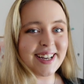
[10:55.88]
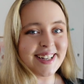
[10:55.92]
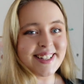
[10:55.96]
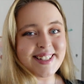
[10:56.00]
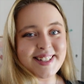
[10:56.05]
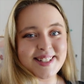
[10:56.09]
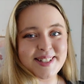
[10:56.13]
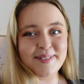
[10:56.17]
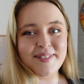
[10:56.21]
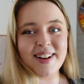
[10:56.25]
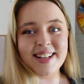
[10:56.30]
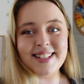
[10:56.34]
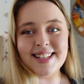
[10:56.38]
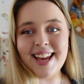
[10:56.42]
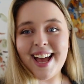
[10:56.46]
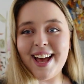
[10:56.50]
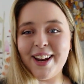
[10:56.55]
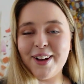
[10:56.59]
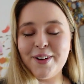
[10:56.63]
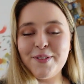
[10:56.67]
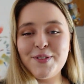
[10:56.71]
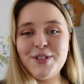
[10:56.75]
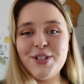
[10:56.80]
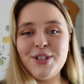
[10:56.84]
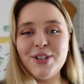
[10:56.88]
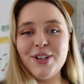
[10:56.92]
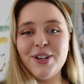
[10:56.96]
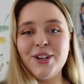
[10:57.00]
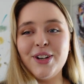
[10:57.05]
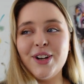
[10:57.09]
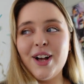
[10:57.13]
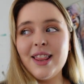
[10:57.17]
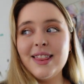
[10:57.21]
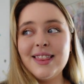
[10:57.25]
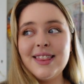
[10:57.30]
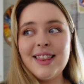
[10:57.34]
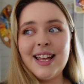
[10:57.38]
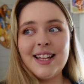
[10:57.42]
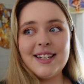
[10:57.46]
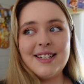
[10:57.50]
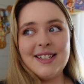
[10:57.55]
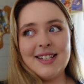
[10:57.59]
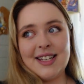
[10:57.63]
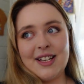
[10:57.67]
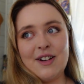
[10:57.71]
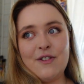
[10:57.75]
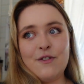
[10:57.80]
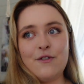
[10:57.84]
are just about to head off to
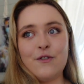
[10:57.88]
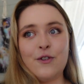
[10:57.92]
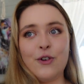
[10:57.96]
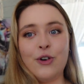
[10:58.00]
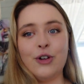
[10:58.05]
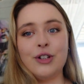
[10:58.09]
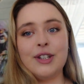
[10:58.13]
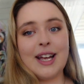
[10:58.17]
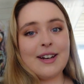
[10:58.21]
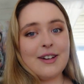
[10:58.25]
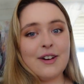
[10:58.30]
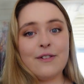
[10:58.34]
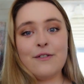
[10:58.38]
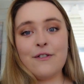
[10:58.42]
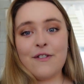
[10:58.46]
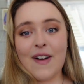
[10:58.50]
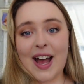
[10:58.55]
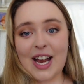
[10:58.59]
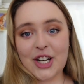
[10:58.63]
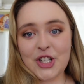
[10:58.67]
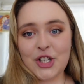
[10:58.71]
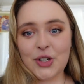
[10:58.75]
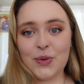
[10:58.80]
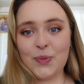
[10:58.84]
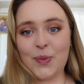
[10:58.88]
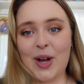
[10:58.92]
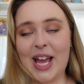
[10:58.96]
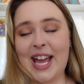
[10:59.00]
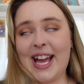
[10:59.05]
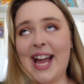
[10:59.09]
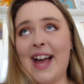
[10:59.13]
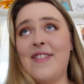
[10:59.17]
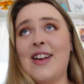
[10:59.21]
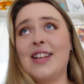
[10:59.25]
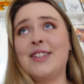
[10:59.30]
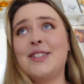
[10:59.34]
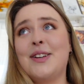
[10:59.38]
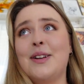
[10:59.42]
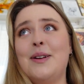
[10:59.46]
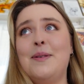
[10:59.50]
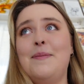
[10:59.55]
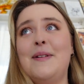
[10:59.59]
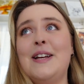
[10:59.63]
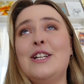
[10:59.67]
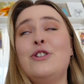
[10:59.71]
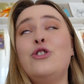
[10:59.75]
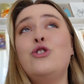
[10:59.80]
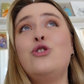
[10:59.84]
London for London Fashion Week and that's going
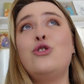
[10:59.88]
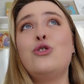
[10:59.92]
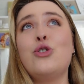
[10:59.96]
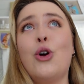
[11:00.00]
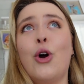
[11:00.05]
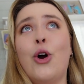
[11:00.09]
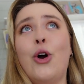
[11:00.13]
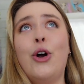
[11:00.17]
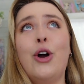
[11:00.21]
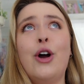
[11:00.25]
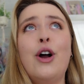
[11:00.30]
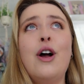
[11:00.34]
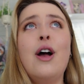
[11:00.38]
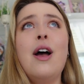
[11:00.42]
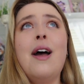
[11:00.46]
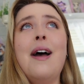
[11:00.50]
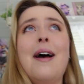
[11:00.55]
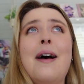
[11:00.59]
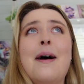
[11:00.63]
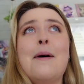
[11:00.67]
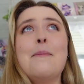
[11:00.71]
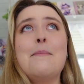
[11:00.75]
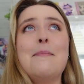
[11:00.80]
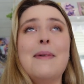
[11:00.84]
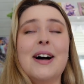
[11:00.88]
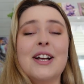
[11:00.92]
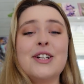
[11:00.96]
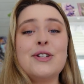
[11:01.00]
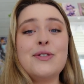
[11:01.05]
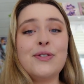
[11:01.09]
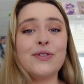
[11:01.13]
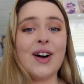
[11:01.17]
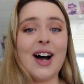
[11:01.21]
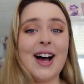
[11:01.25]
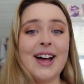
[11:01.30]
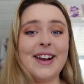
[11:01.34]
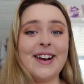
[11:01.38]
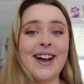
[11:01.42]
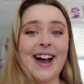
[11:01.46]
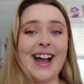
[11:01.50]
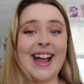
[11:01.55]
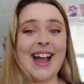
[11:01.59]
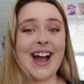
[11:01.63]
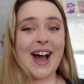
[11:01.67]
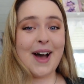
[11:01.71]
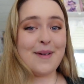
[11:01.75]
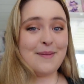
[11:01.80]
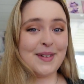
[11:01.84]
to be so much fun.
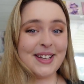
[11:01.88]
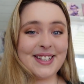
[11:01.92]
I am